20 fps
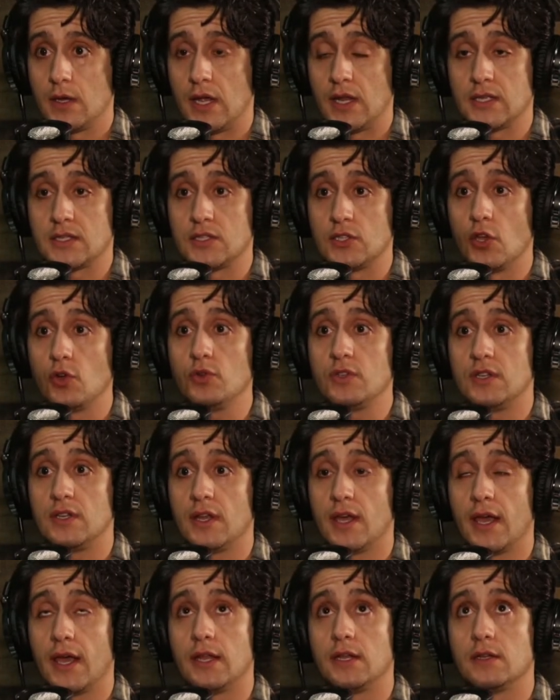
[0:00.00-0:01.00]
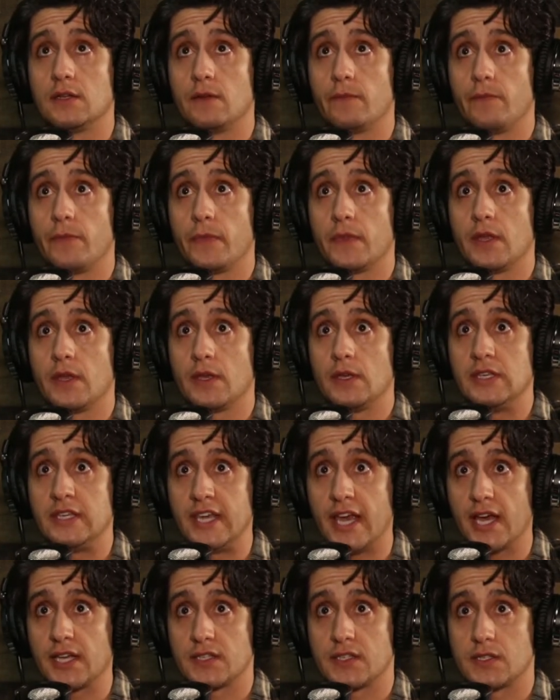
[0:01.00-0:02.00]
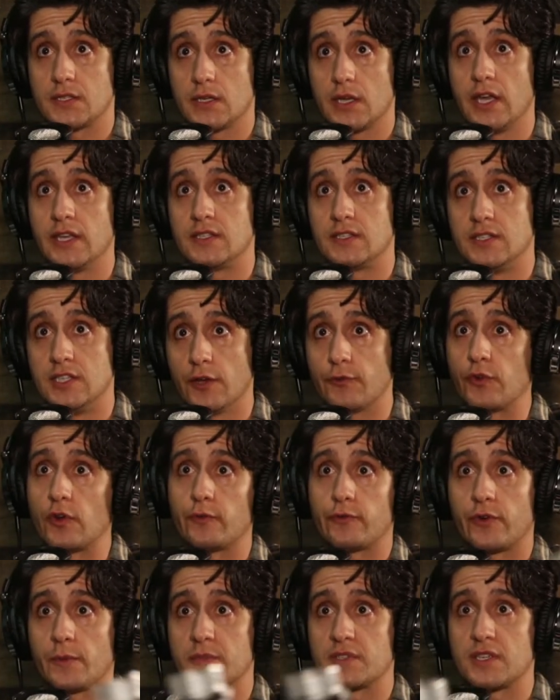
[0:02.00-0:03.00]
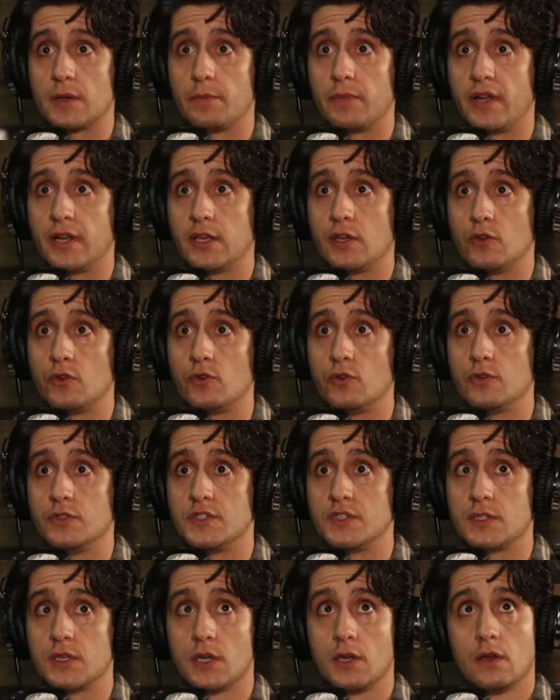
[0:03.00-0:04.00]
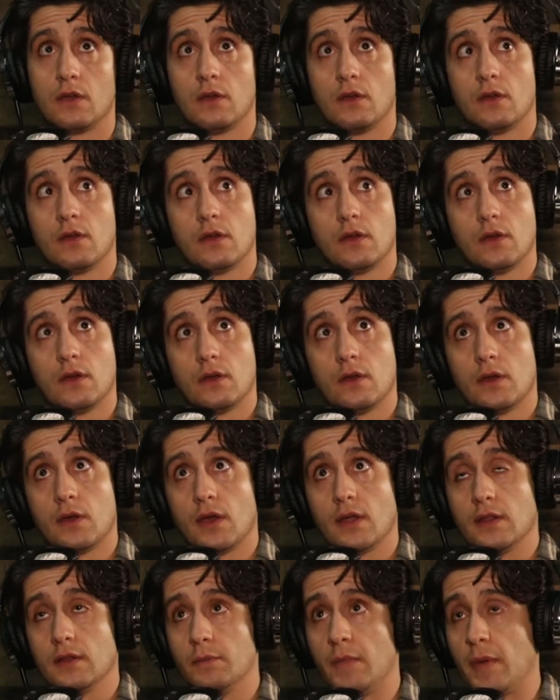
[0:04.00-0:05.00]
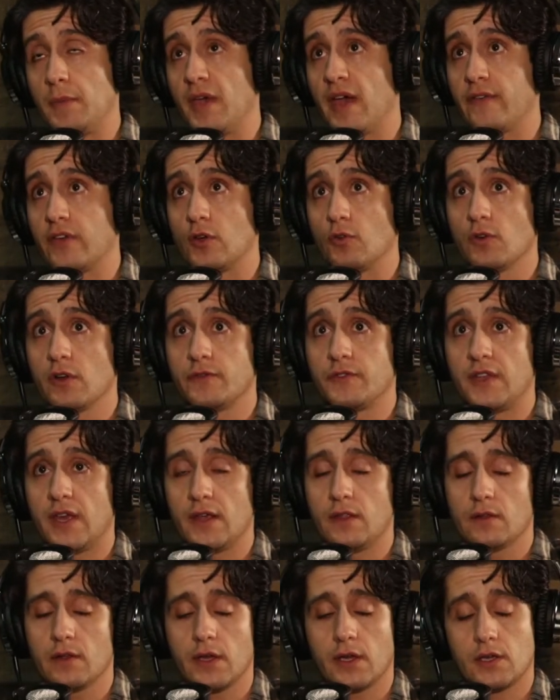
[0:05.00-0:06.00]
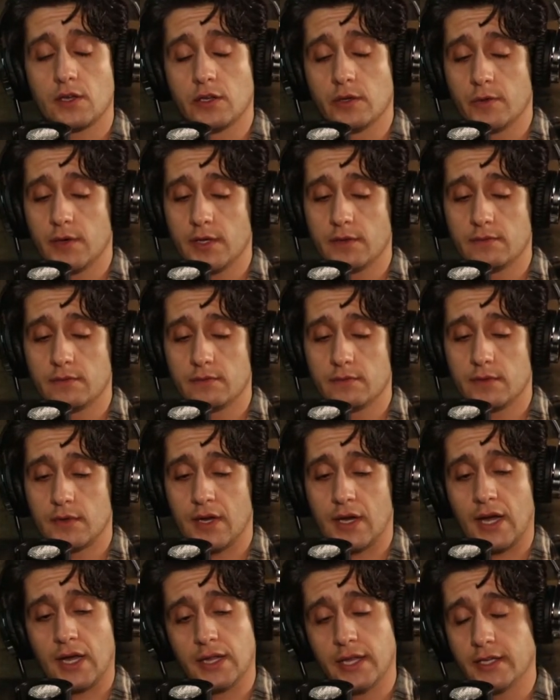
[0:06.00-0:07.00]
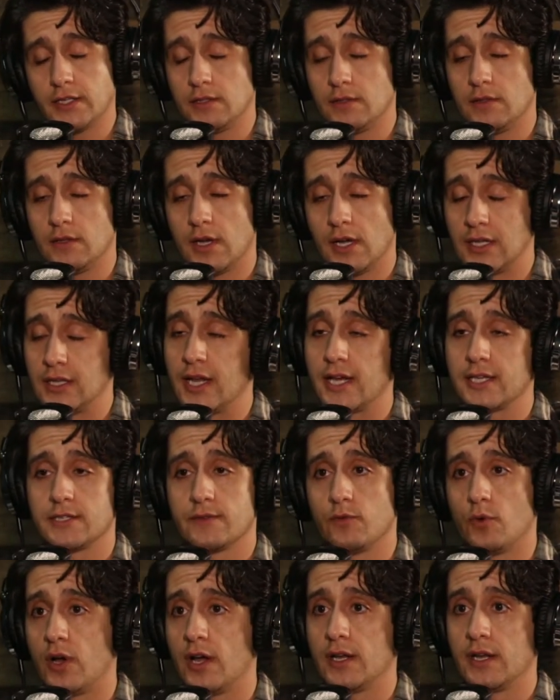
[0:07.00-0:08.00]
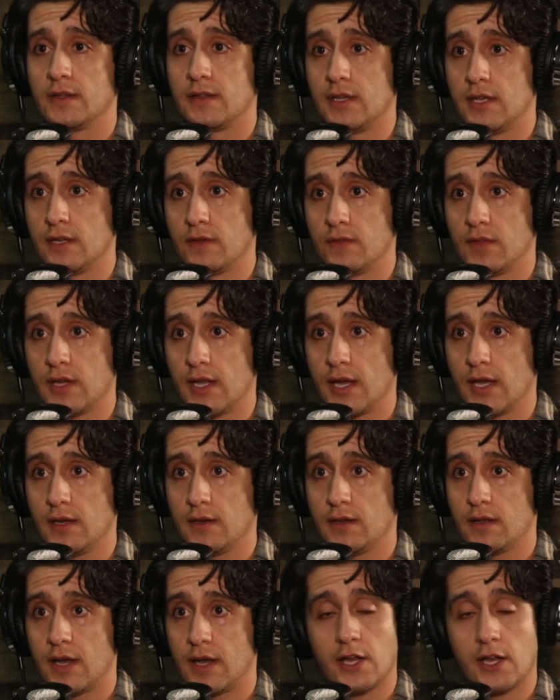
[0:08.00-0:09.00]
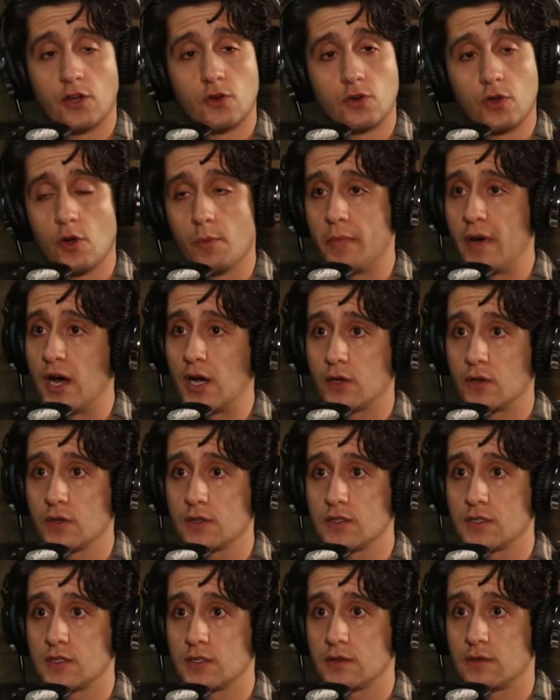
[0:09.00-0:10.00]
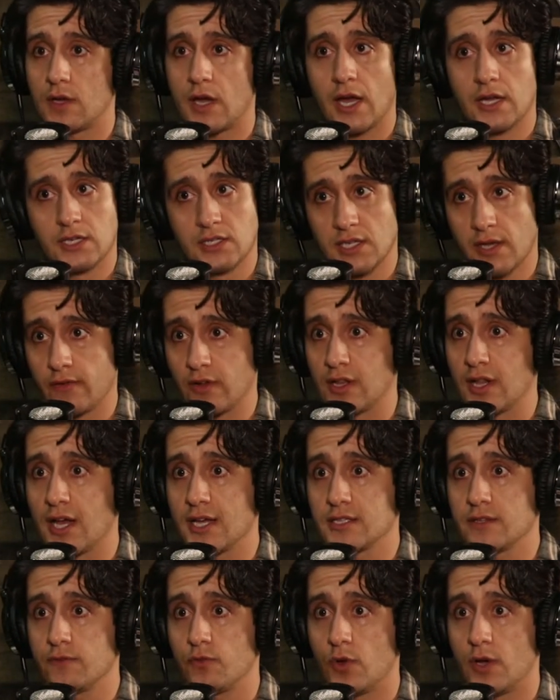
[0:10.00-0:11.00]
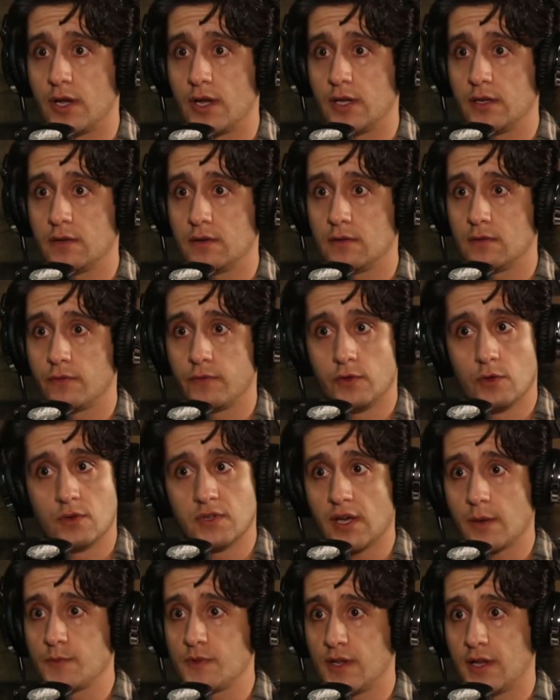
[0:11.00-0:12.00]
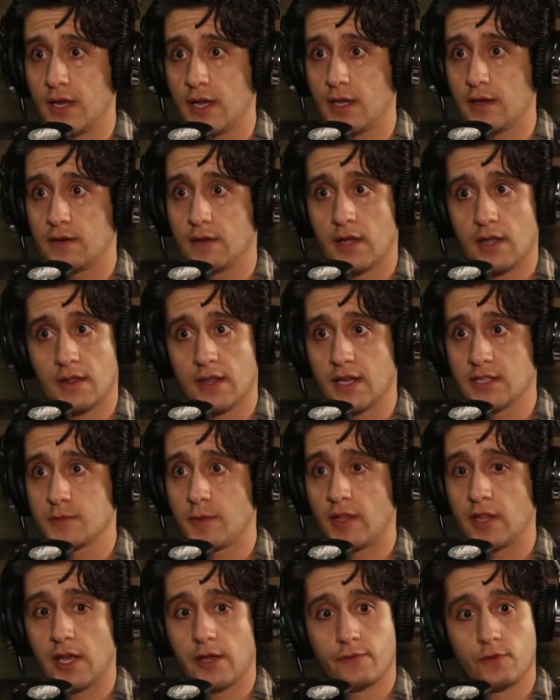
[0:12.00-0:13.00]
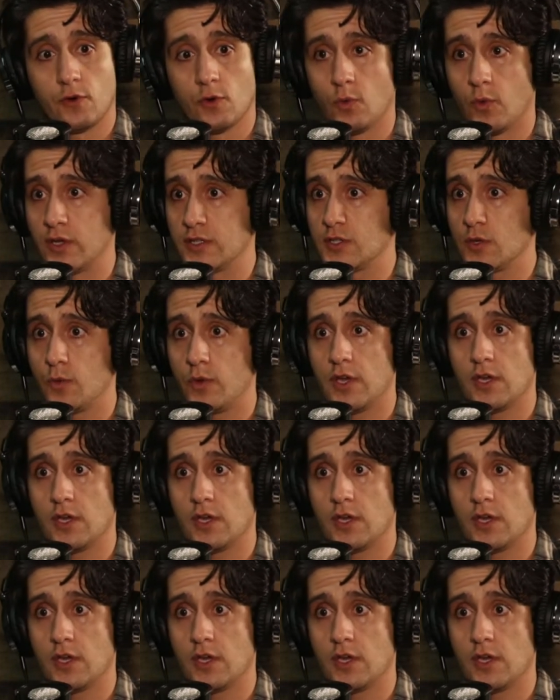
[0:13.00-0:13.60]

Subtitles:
And it's no, and yes, it's different from somebody who's maybe having a rough day and they're like, you know what? I like a glass of wine at the end of the night. I don't go bonkers. I just have a glass of wine a few times a night, and that's my life. Or once a